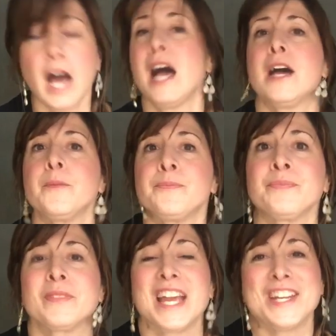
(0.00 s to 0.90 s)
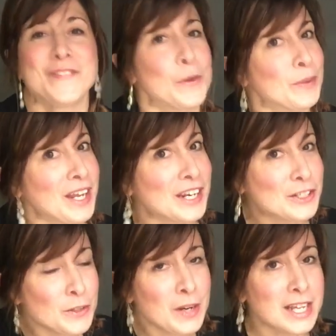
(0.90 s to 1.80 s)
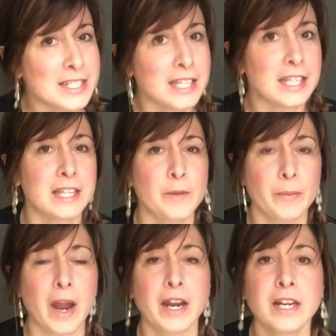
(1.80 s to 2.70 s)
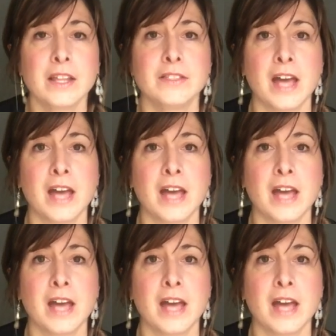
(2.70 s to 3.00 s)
And if you're planning 2 days at the theme park,